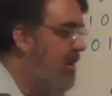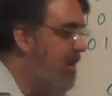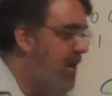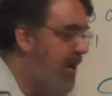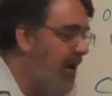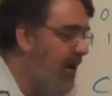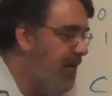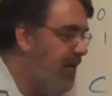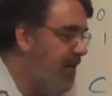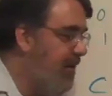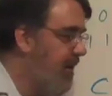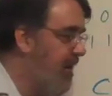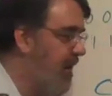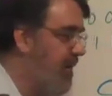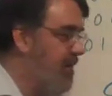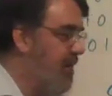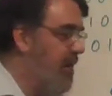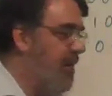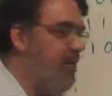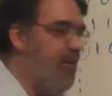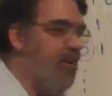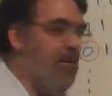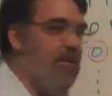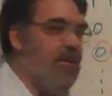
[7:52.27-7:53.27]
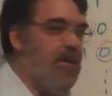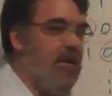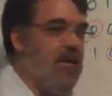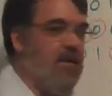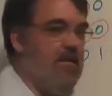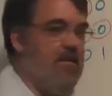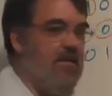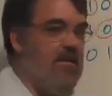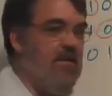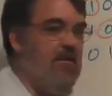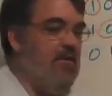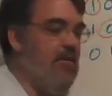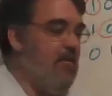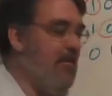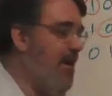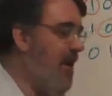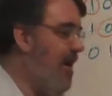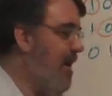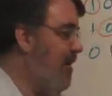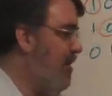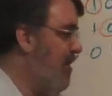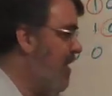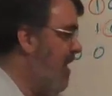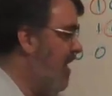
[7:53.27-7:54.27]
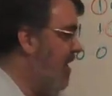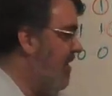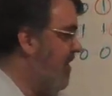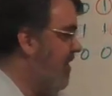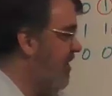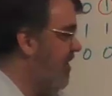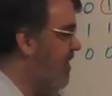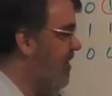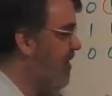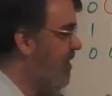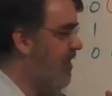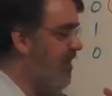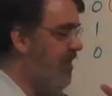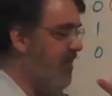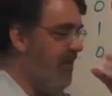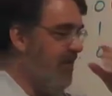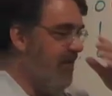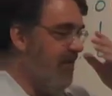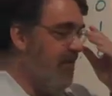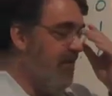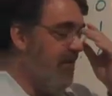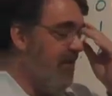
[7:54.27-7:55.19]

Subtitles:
Cantor came up with the continuum hypothesis,